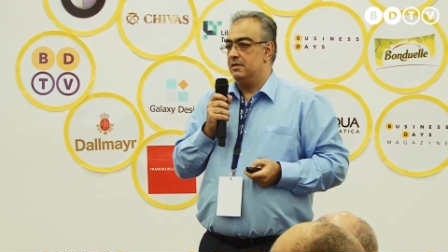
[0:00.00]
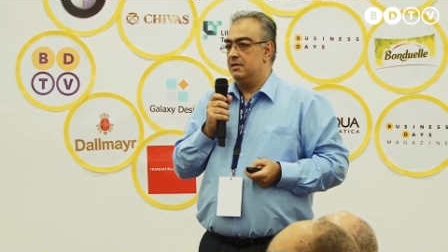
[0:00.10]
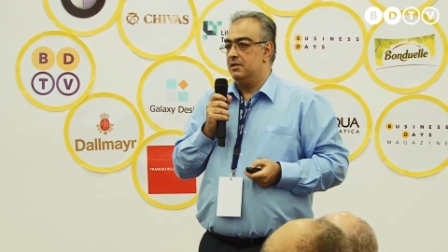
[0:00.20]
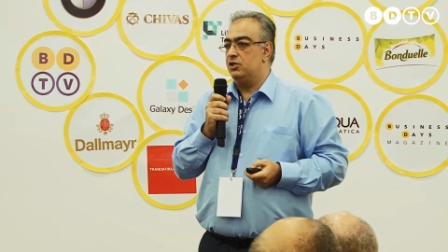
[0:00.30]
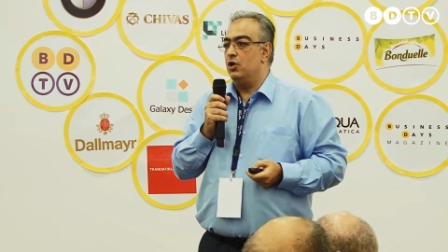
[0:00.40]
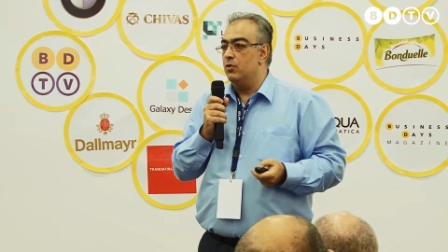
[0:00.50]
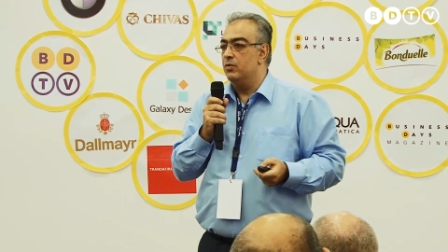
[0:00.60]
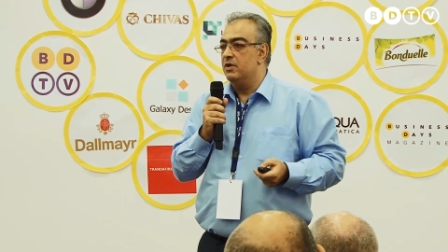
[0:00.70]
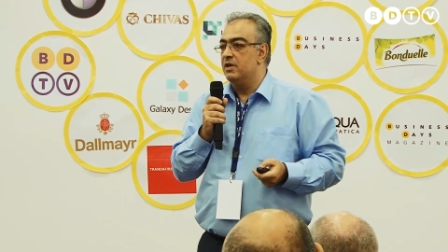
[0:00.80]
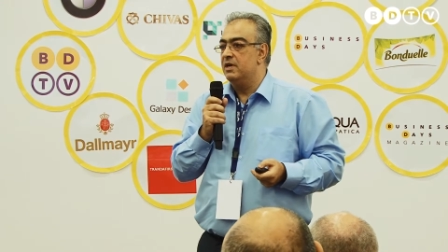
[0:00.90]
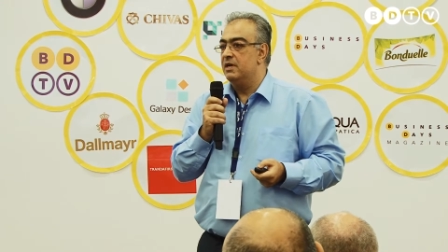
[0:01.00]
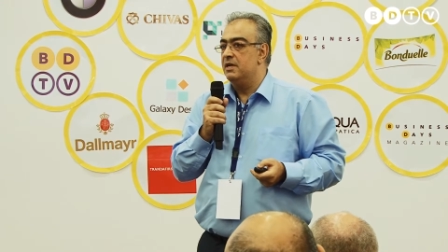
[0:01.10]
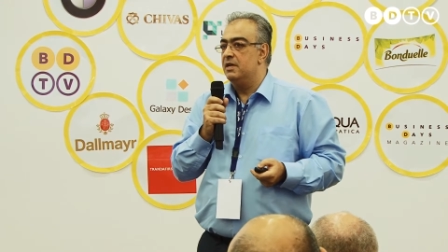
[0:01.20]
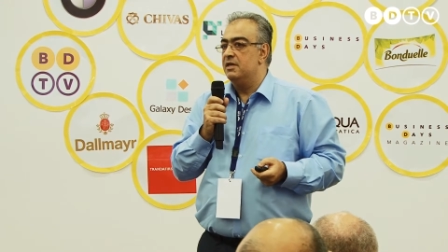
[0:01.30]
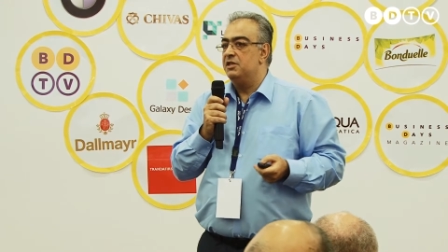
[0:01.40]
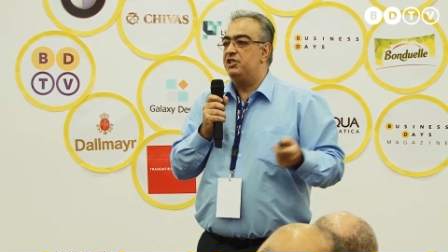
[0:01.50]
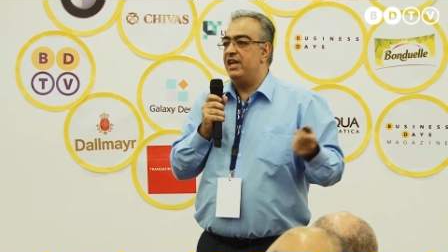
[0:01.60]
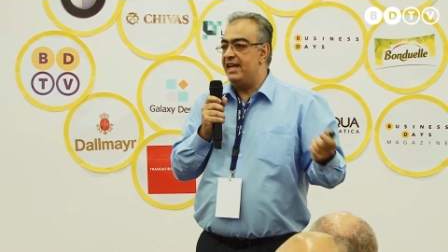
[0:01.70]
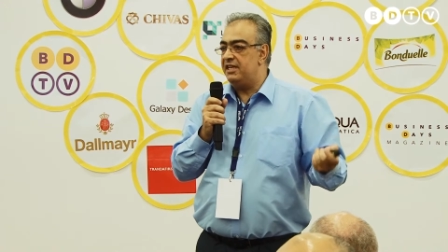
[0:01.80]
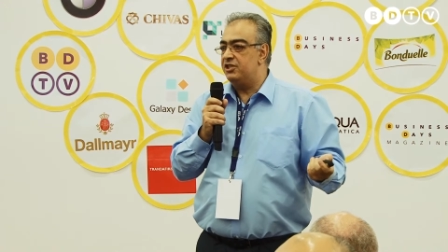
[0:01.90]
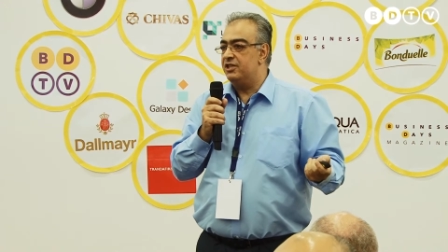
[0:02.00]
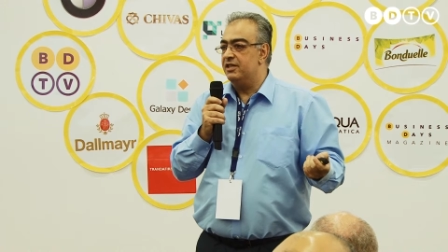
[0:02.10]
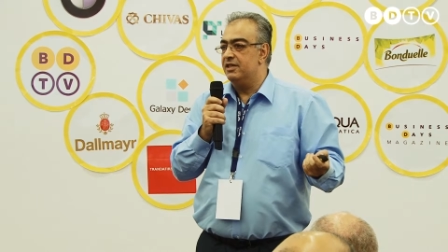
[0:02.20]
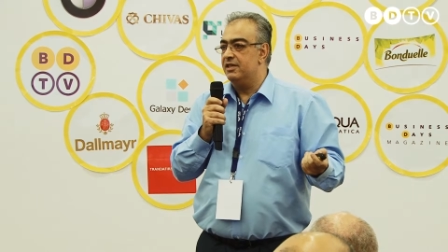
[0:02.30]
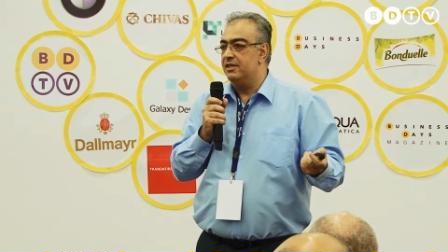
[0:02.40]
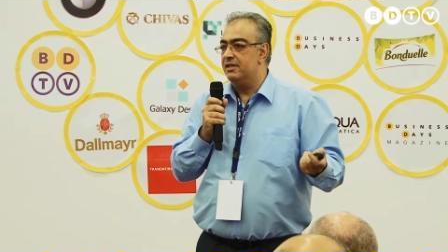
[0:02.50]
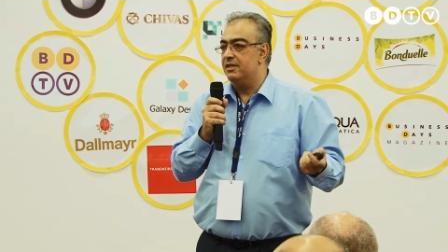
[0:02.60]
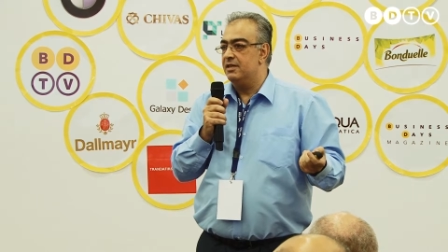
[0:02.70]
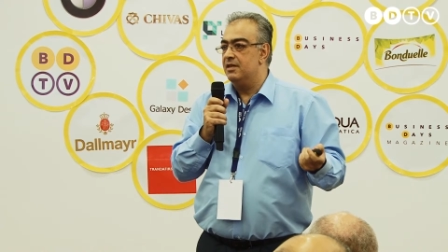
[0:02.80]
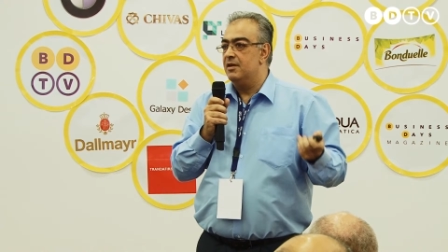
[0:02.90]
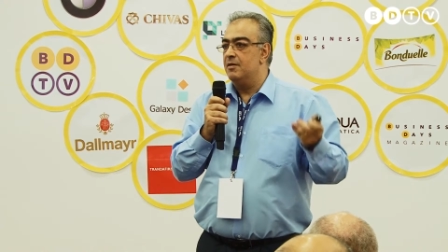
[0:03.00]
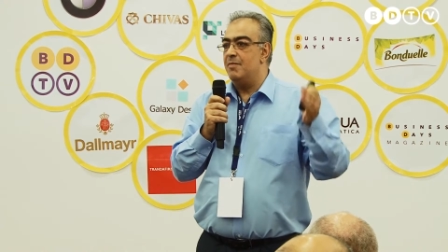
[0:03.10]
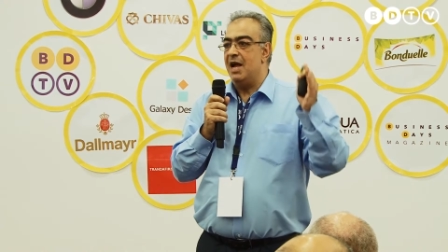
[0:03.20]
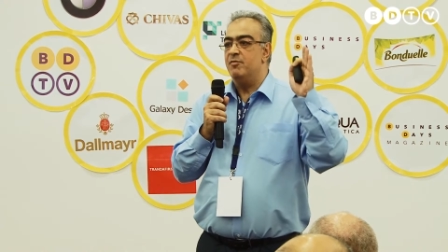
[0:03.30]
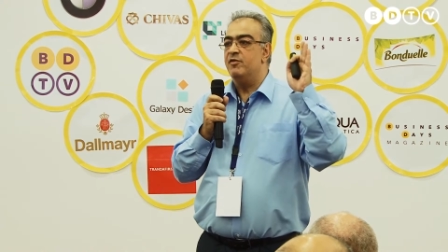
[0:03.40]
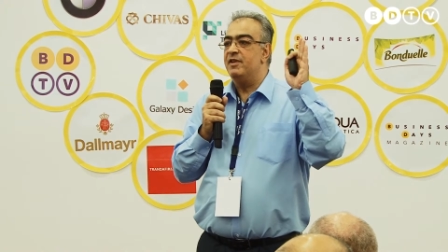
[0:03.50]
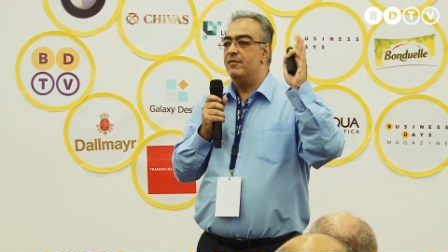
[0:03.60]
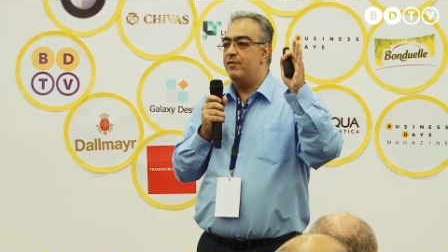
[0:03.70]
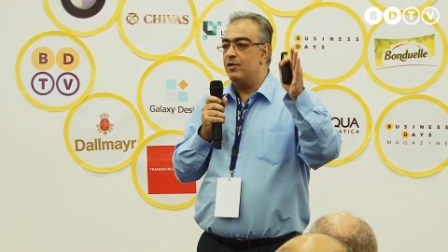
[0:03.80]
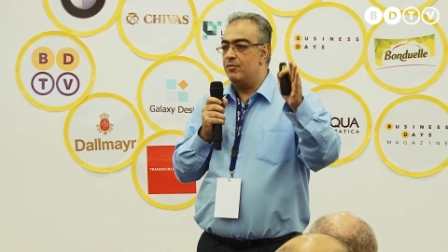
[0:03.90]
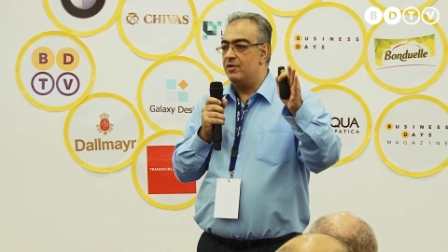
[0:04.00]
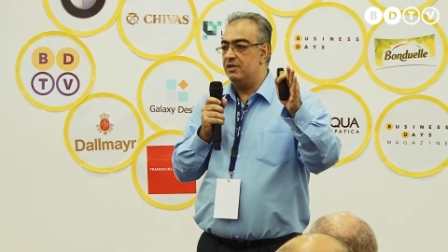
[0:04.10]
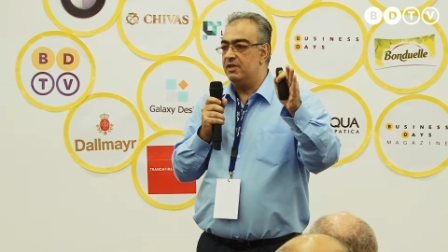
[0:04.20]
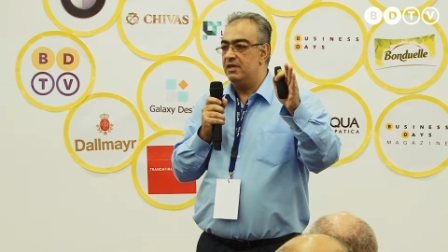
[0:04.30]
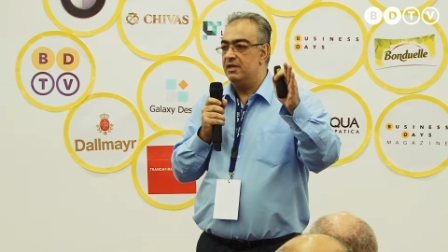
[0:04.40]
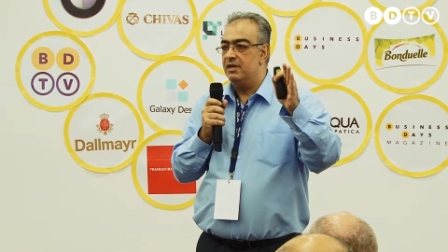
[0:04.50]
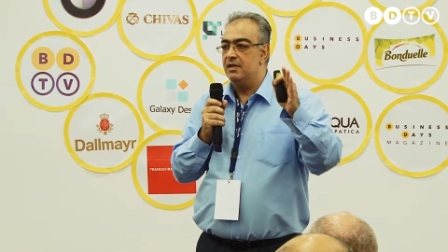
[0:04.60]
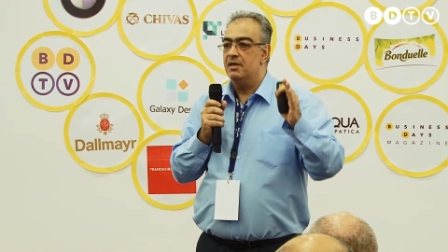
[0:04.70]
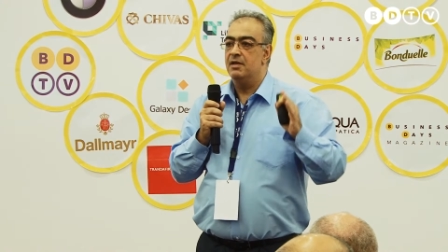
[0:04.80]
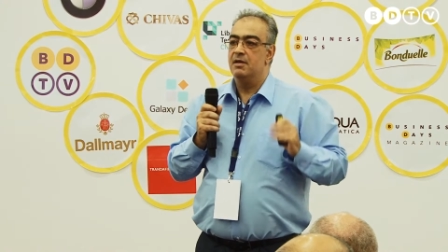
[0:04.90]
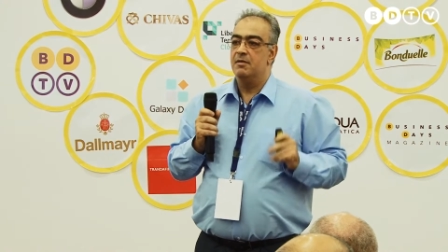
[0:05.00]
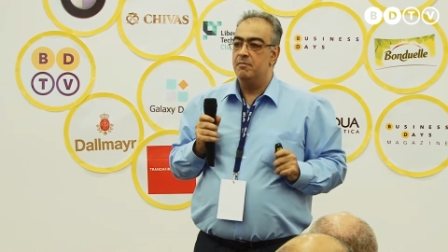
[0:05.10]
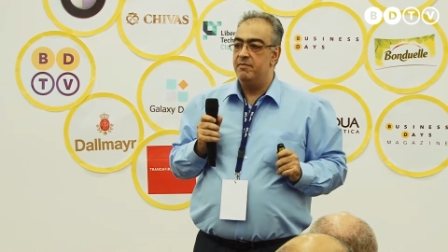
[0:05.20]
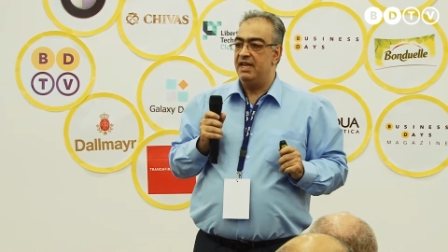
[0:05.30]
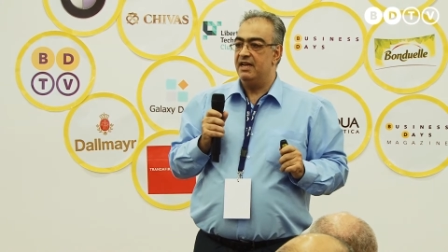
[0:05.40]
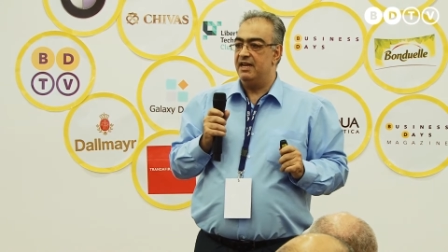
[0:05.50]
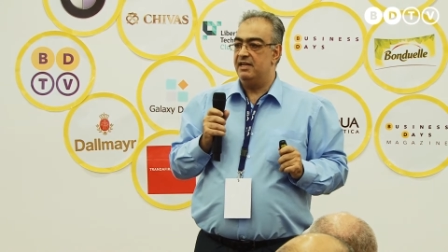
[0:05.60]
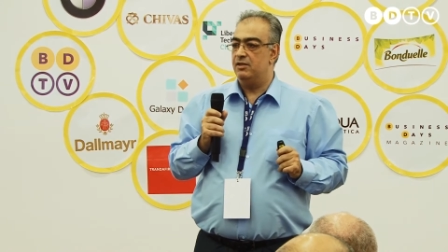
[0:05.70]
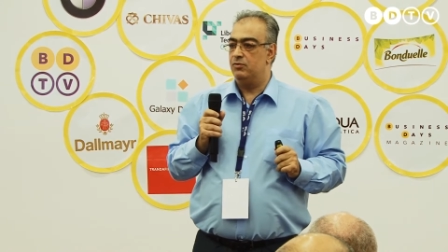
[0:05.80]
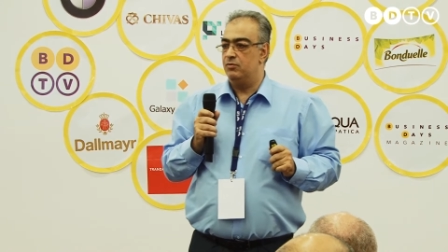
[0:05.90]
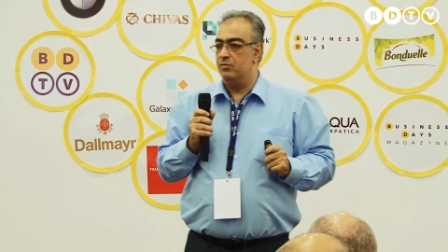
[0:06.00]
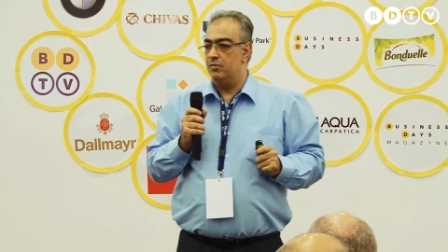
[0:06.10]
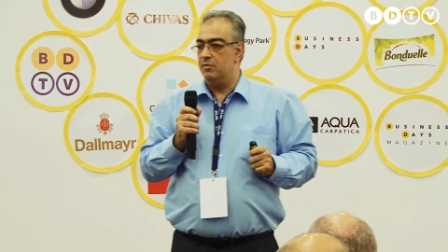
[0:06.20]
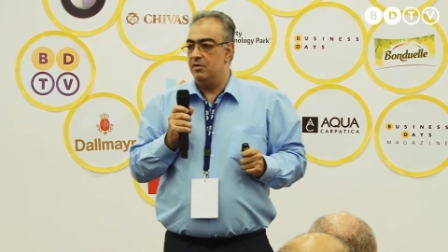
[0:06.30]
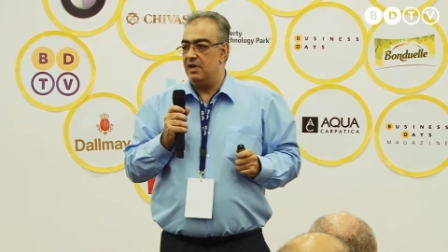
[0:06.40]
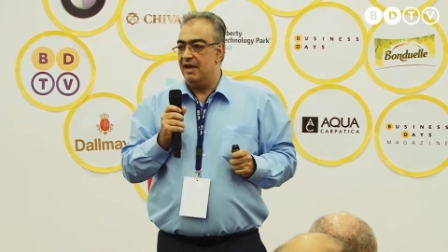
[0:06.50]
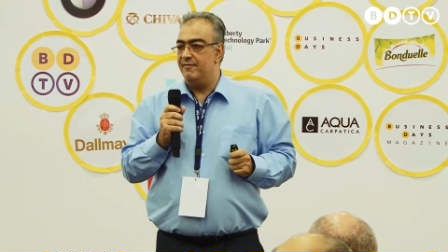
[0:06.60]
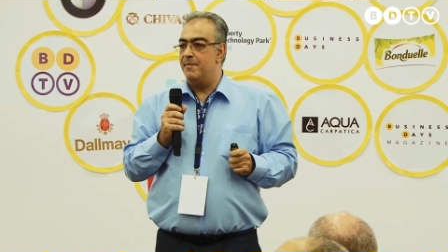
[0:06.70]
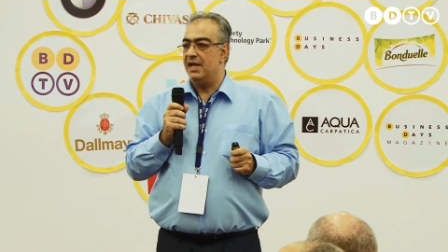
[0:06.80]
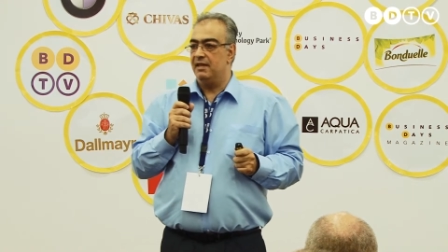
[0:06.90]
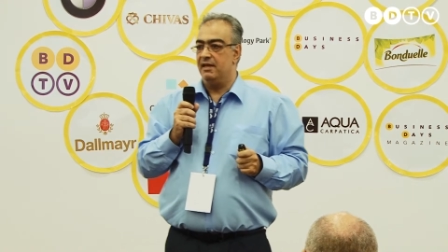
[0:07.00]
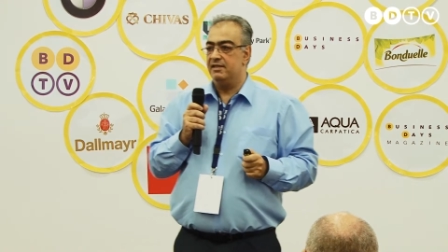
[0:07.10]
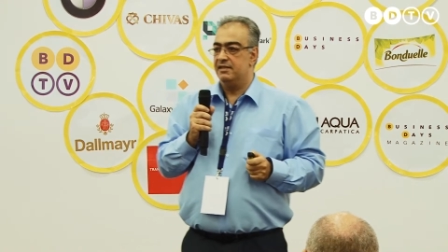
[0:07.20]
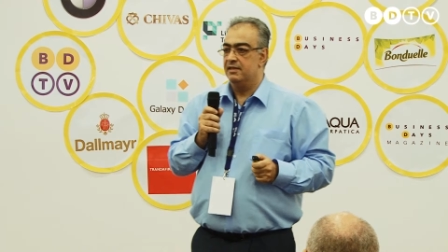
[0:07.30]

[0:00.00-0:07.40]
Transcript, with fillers: So, change by moving forward, being ready to have battles.